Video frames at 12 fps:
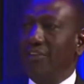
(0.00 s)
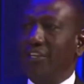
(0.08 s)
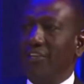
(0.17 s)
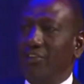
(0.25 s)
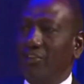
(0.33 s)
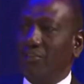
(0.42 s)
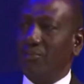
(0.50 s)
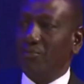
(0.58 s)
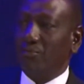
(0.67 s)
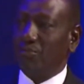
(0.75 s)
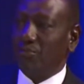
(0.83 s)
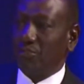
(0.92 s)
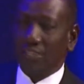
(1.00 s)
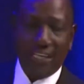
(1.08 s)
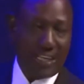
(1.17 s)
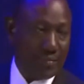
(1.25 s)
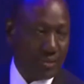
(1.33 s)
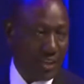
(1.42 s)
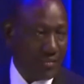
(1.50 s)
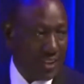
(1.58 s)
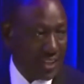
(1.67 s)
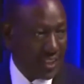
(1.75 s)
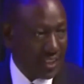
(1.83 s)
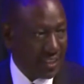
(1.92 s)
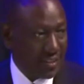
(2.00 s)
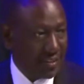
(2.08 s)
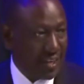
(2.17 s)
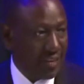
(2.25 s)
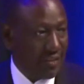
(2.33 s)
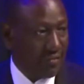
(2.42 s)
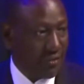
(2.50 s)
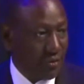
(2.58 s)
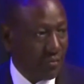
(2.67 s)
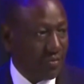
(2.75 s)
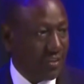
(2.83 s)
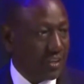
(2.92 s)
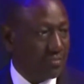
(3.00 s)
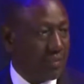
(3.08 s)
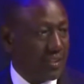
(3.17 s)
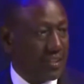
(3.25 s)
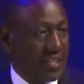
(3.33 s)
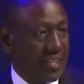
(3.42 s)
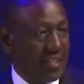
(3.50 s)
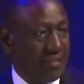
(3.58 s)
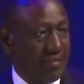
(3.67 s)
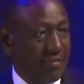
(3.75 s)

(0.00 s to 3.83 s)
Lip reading: Honorable Musalia Mudavadi, our former Vice President